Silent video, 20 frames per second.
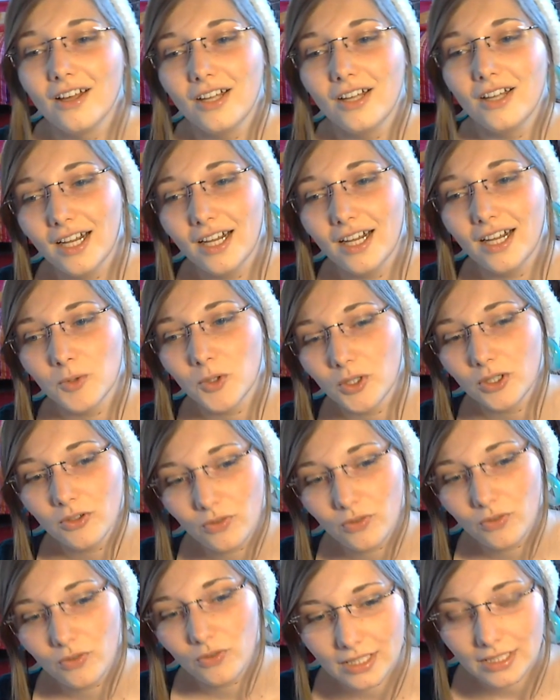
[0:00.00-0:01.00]
And I'm going
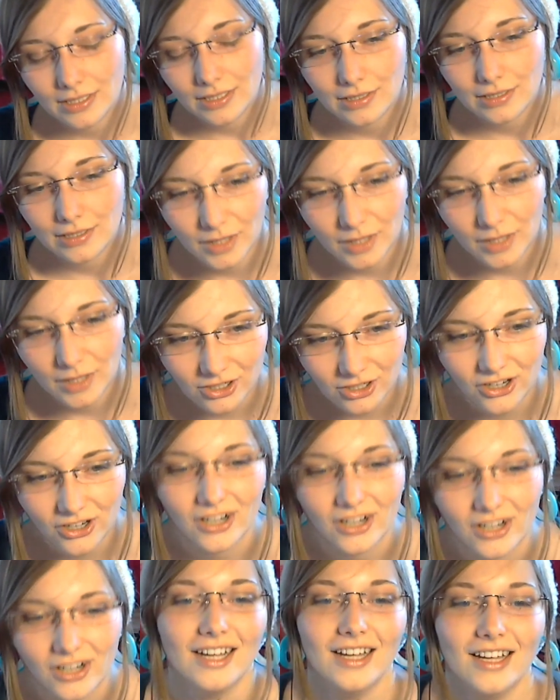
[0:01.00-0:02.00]
for at least a semester.